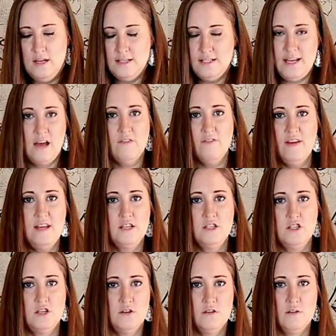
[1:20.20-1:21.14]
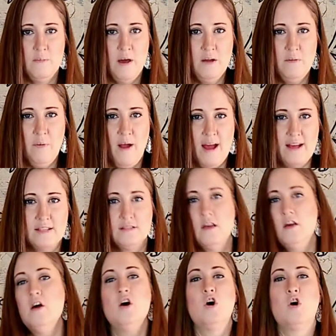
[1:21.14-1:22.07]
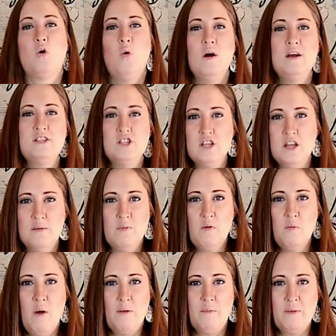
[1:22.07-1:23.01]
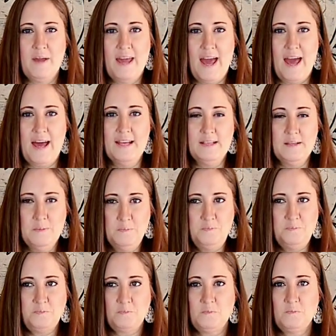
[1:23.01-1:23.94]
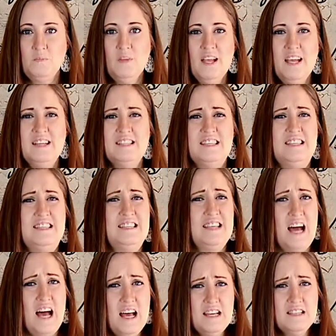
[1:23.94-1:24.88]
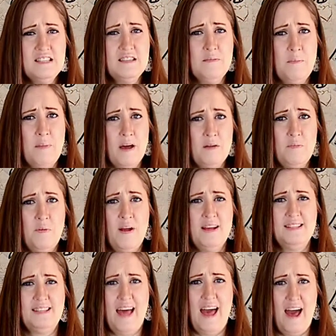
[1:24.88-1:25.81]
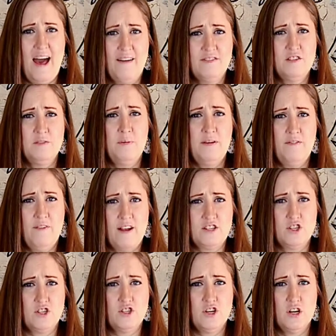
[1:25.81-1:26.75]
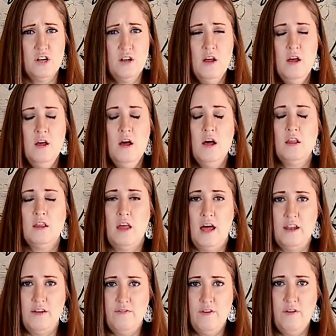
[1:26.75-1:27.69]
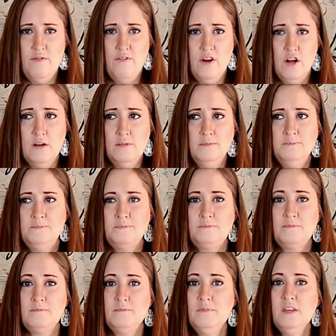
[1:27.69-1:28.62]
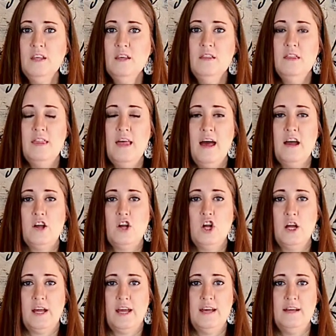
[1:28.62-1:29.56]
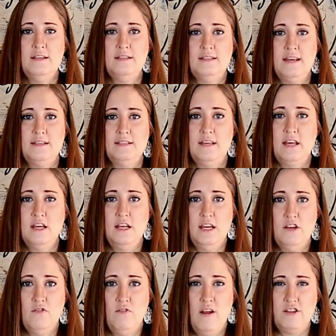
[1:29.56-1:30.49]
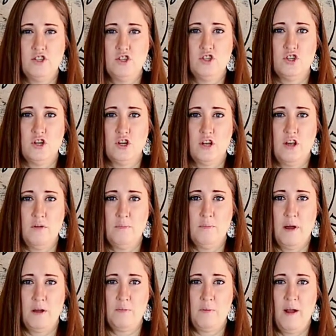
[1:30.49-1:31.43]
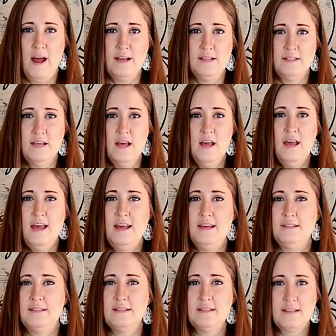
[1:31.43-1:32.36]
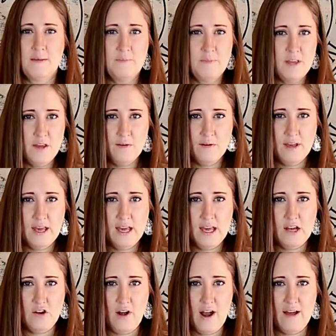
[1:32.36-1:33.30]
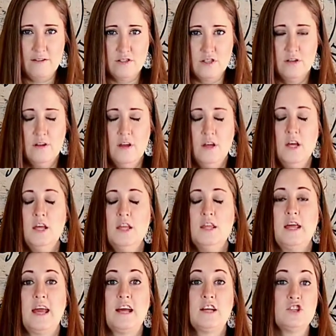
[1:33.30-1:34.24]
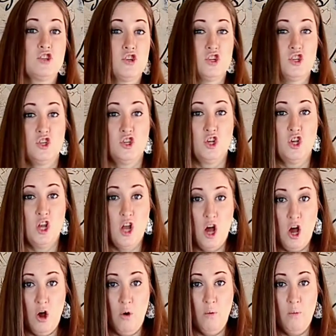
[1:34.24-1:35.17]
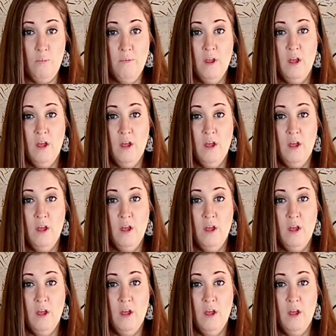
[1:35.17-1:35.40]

delve into the mug press. Question number one we get is, does the mug press have to be registered? A lot of you have heard that Cricut says that you need to register your mug press. Is this something you can get around? The answer is no.